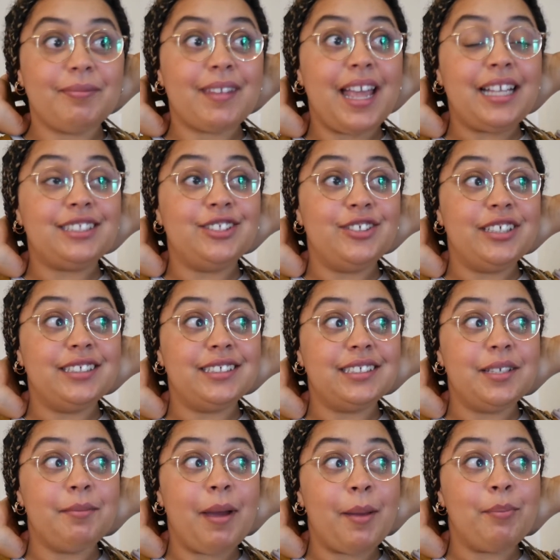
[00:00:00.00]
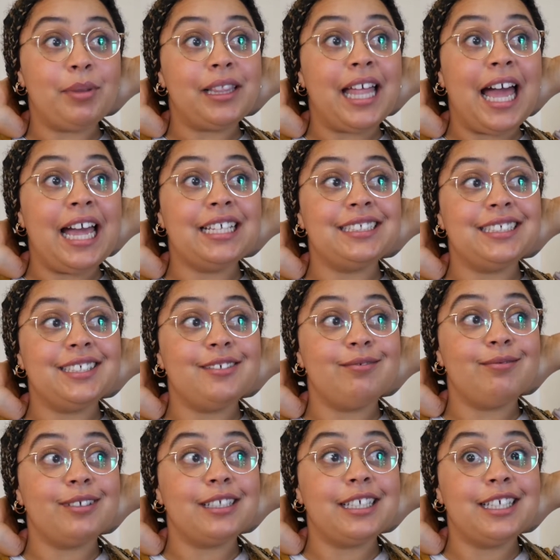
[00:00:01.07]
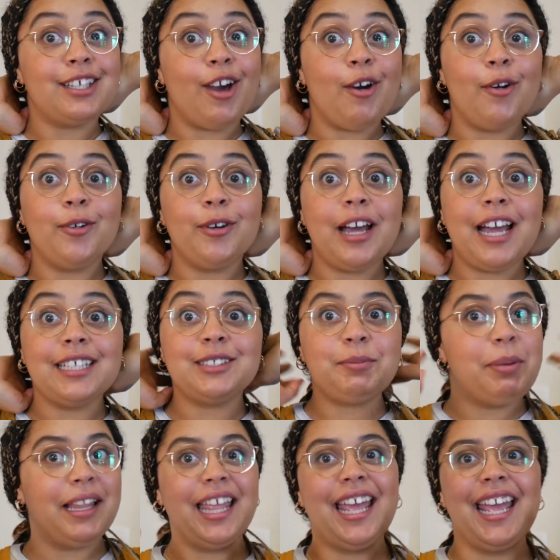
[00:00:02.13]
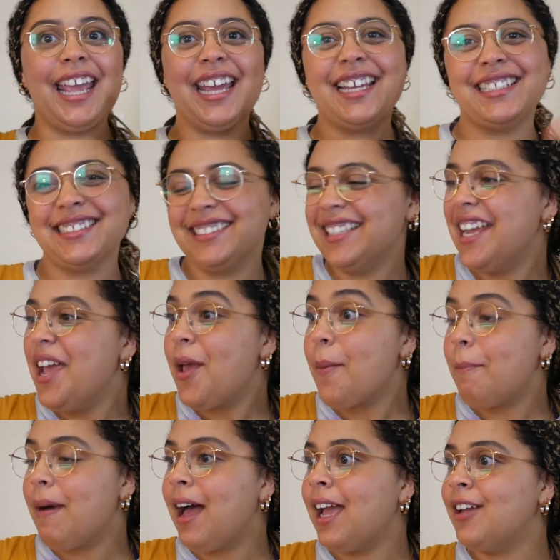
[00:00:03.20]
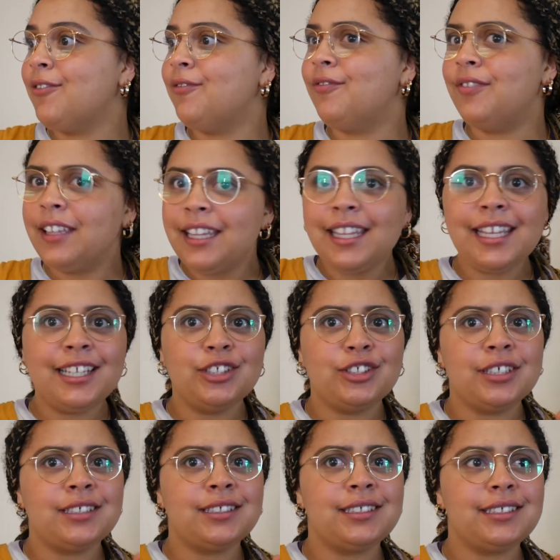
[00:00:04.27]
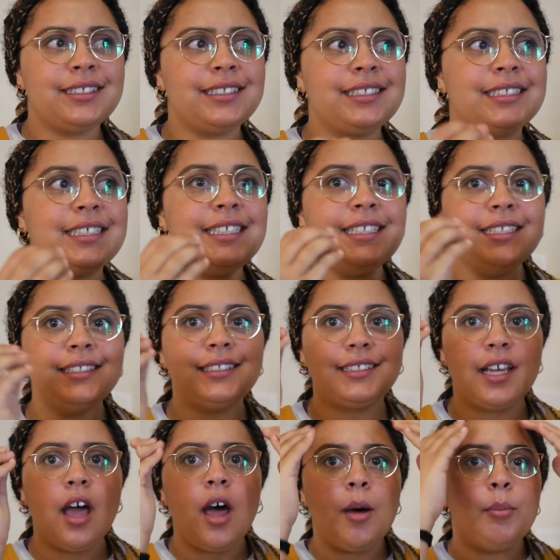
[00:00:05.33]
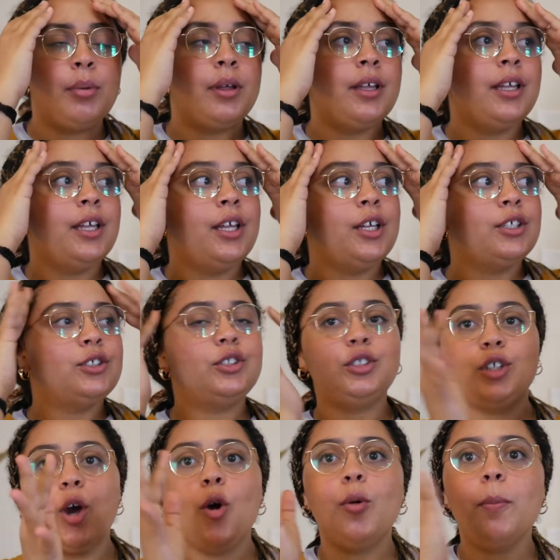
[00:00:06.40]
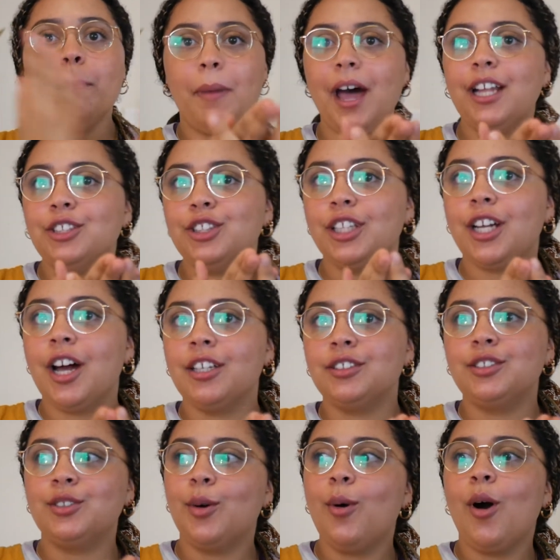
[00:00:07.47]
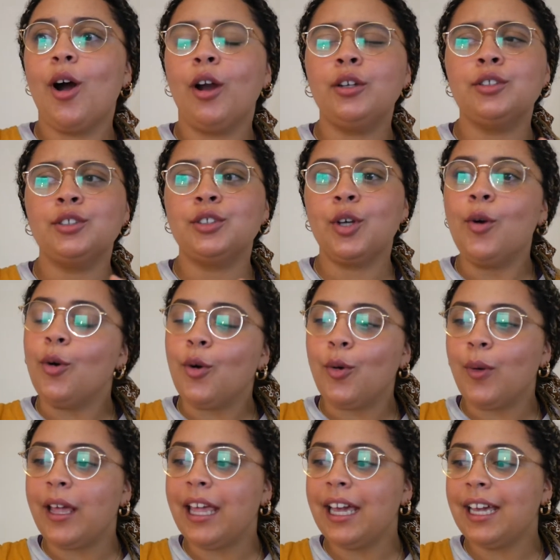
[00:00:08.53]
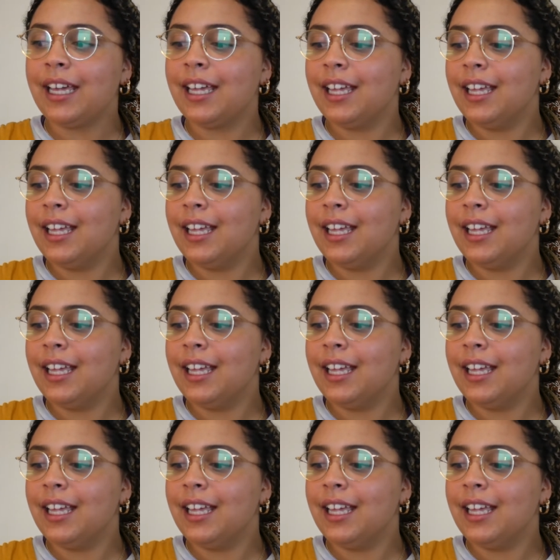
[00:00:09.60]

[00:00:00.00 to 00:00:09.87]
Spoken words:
As you can see, my plait didn't really go as planned. My filling just seized up so much. It got so hard so quick